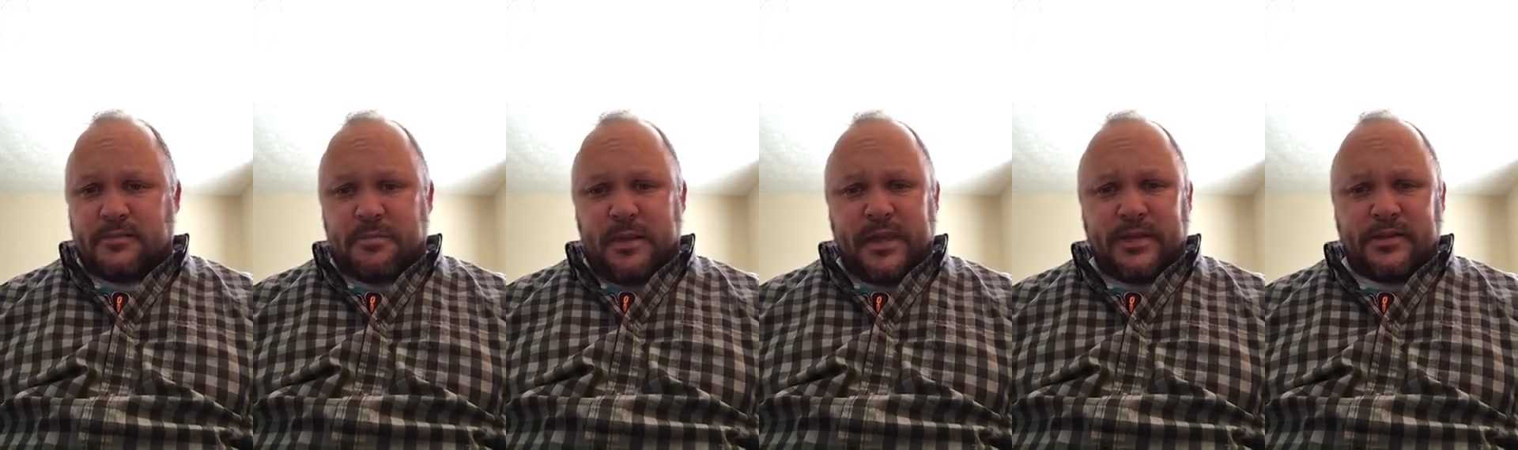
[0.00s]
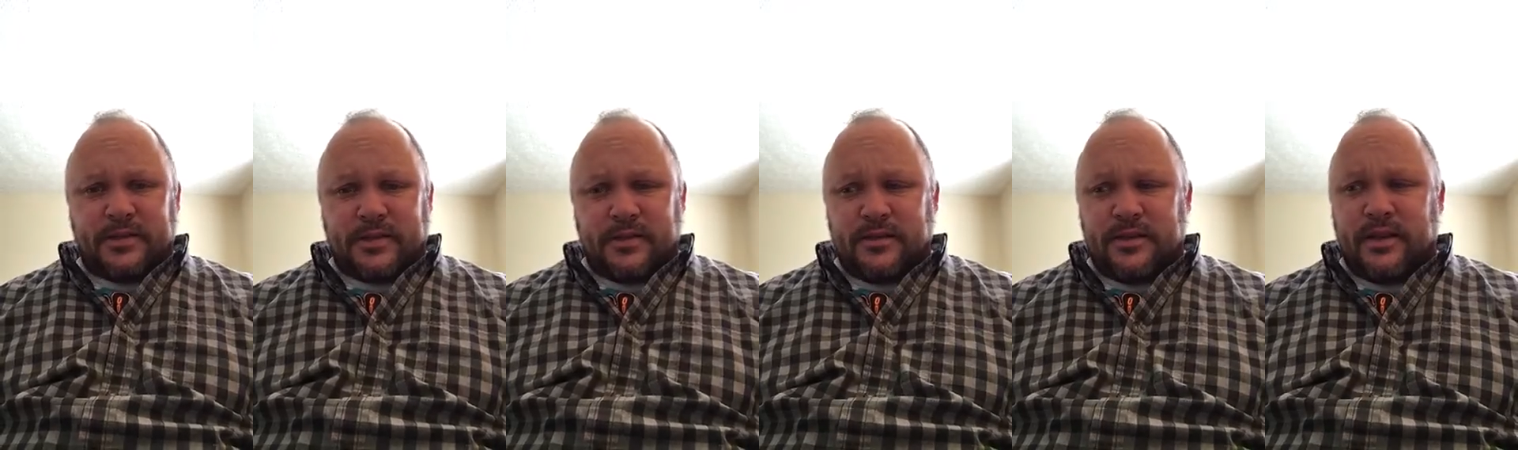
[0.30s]

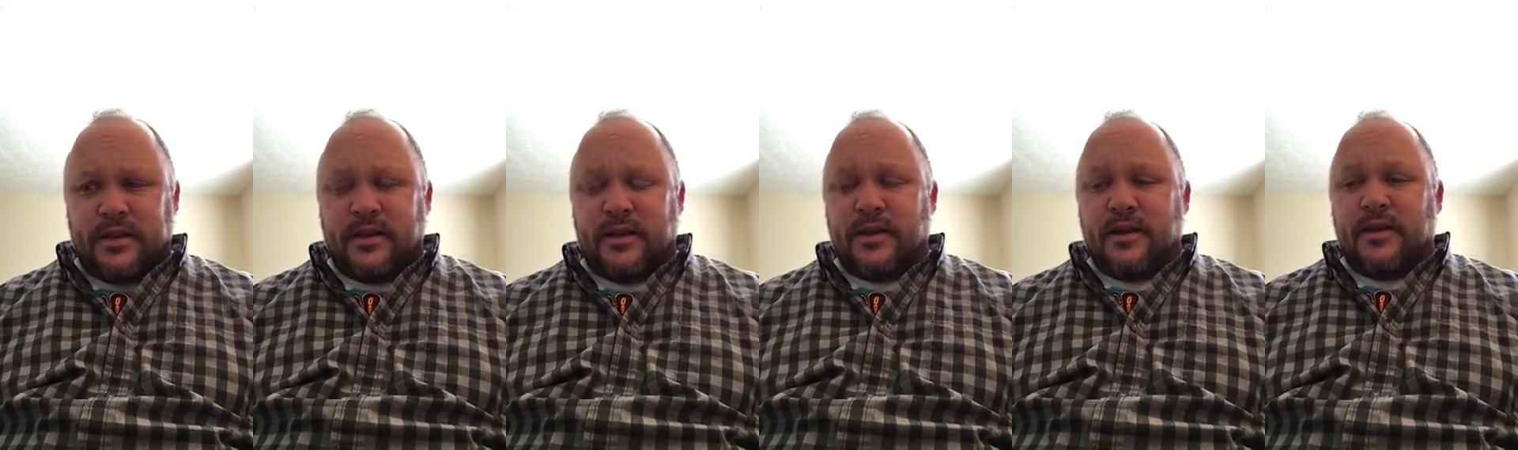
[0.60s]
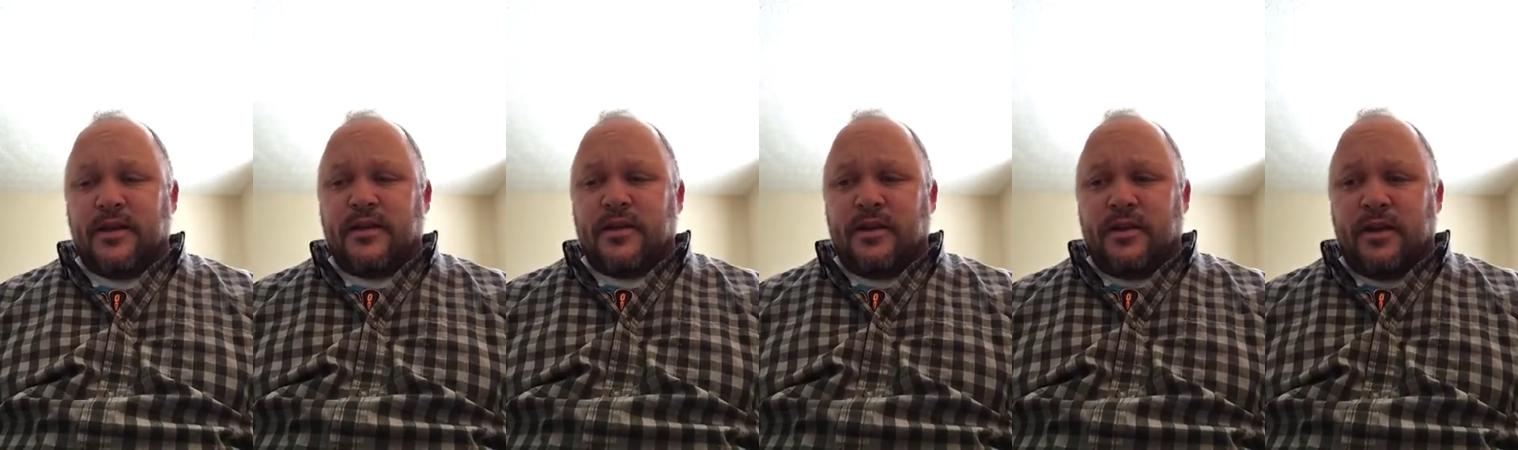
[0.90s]
Basically,
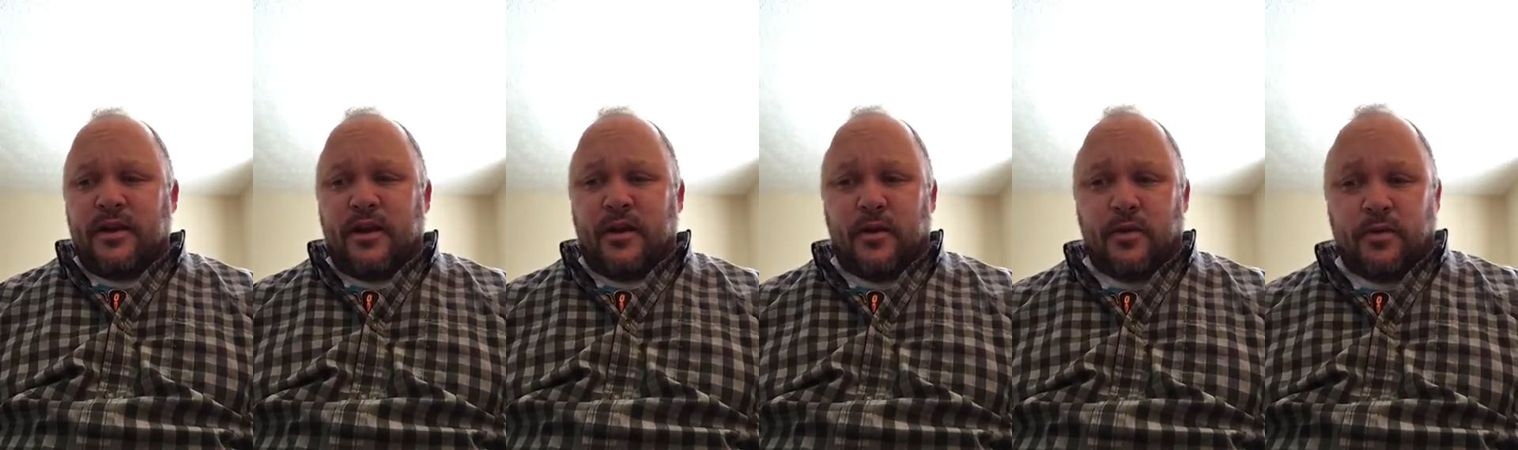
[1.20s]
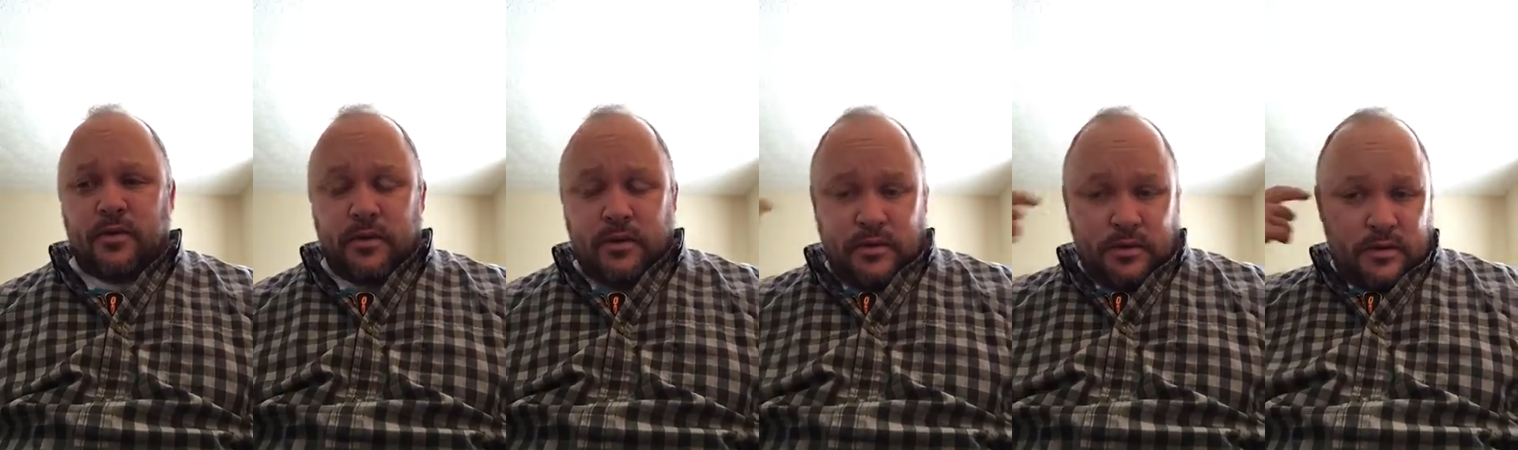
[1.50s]
you
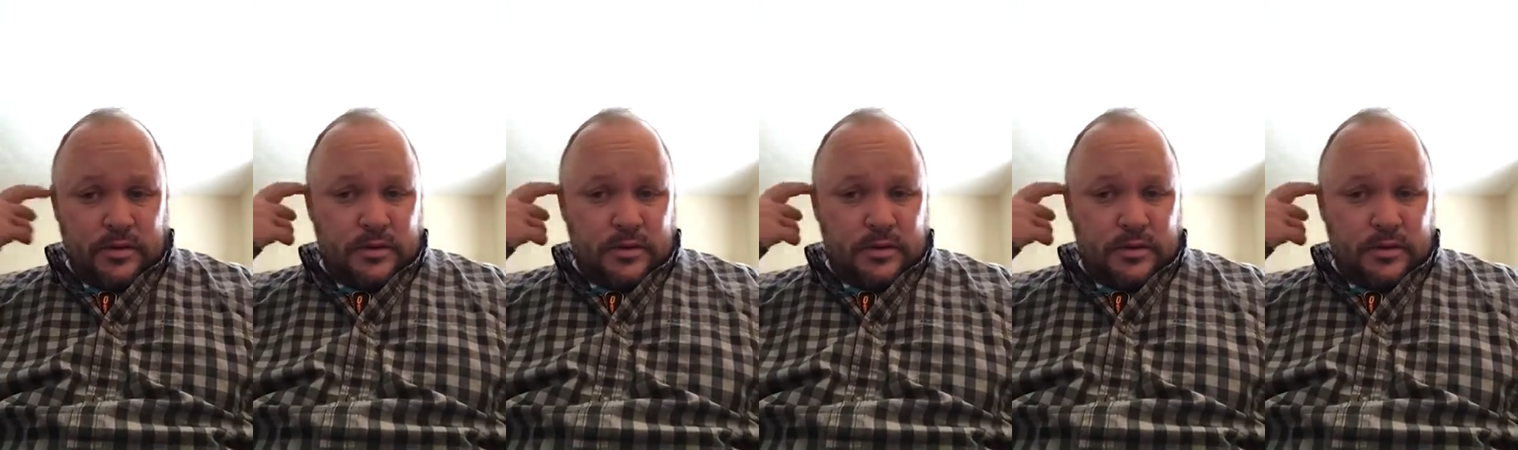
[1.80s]
know,